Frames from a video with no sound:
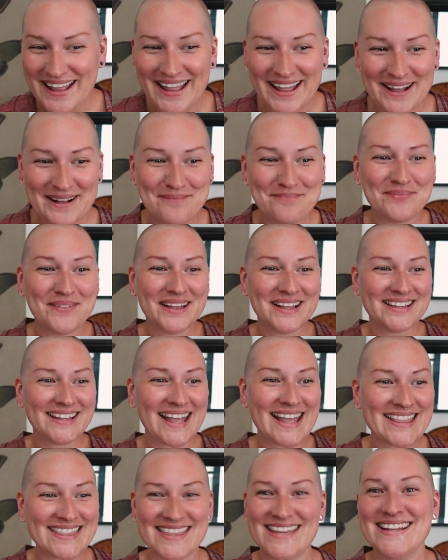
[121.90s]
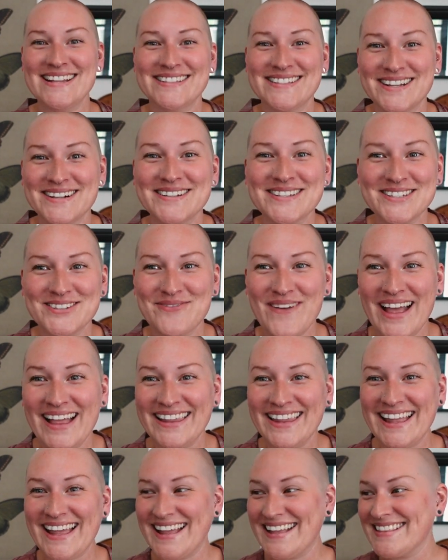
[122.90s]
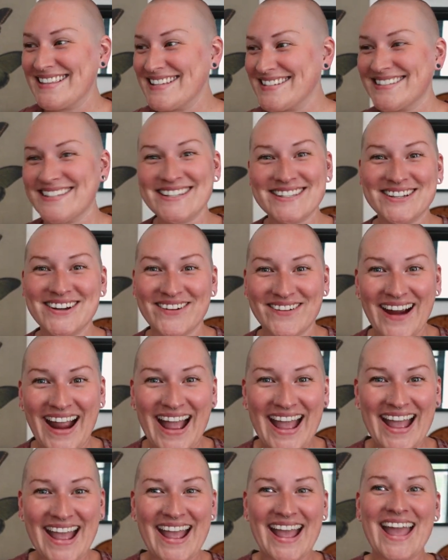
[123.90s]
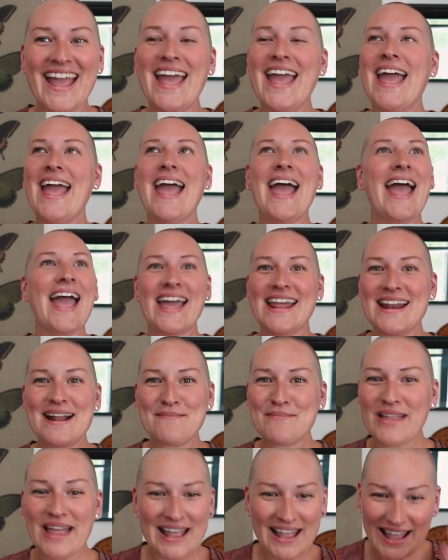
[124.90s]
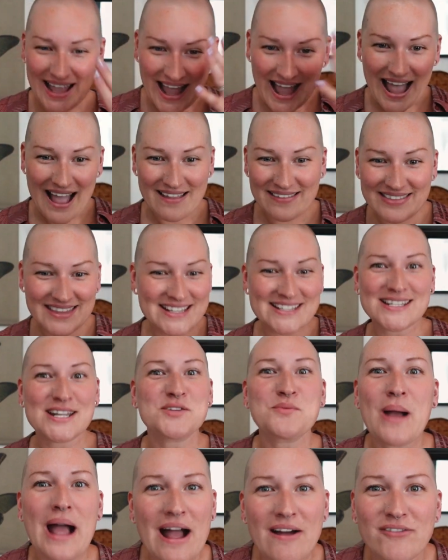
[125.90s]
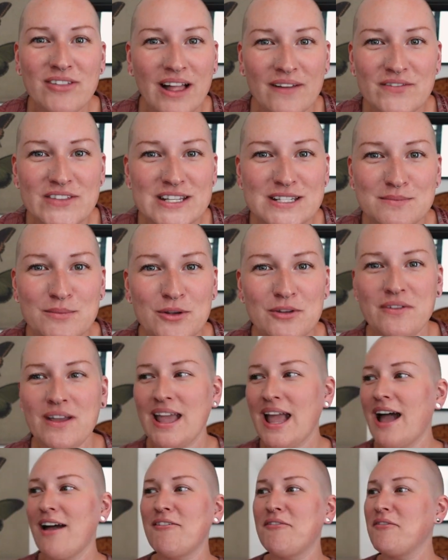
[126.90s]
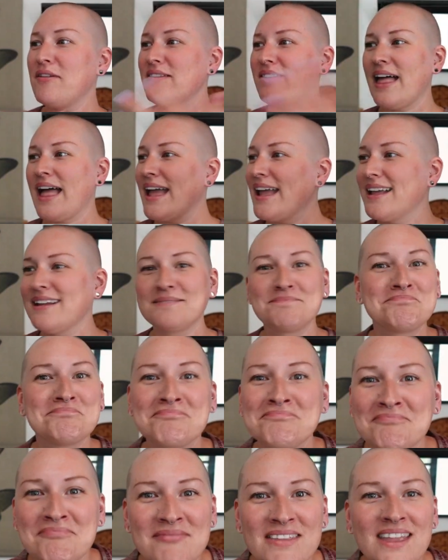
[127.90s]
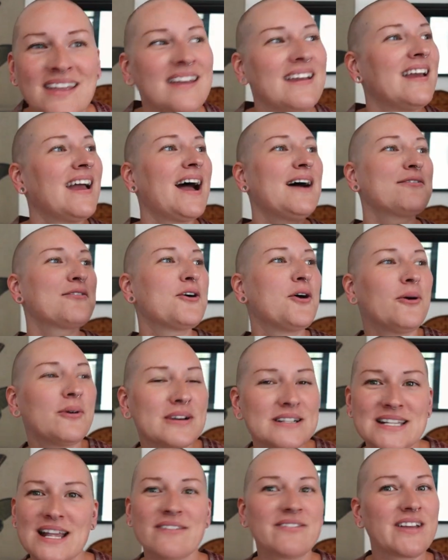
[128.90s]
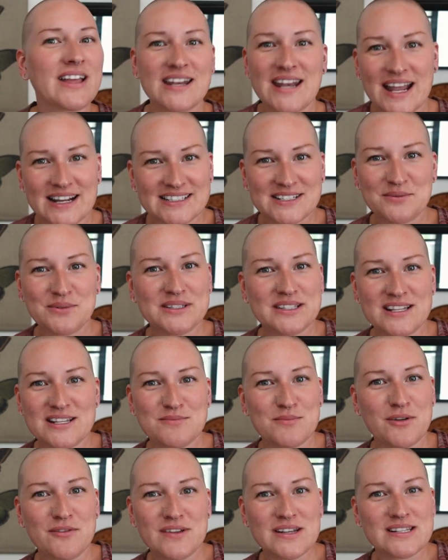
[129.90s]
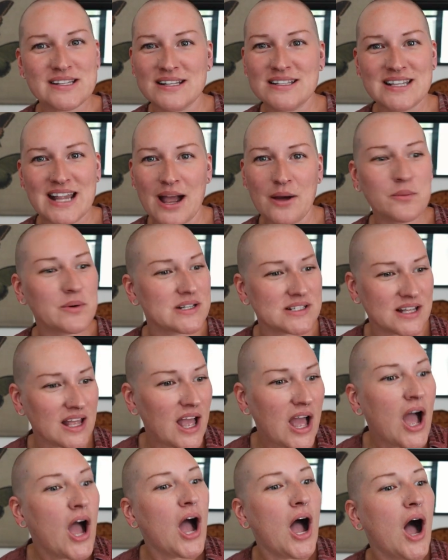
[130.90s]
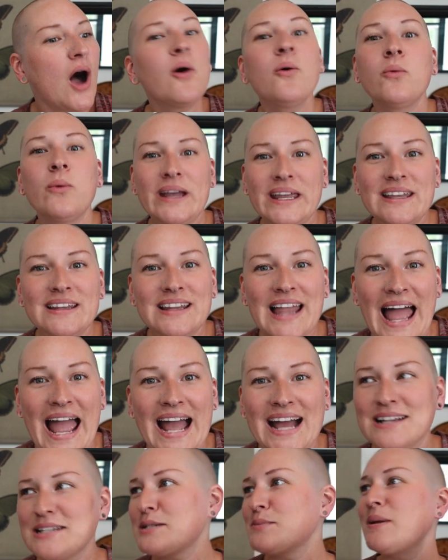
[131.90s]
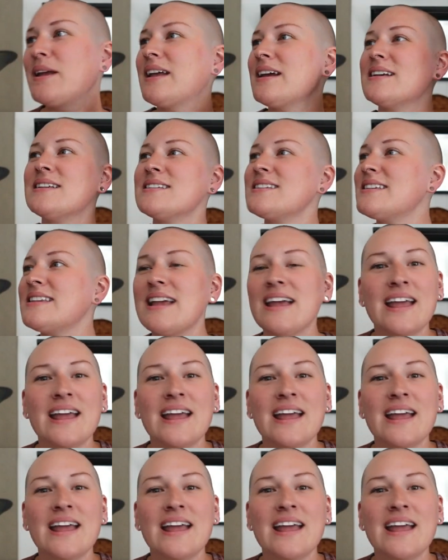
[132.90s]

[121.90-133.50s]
annoy him. He thinks they're smelly. This is great. And I'm like, this is why I've loved this movie. I've like, of course I've connected with this movie since I was a wee lass because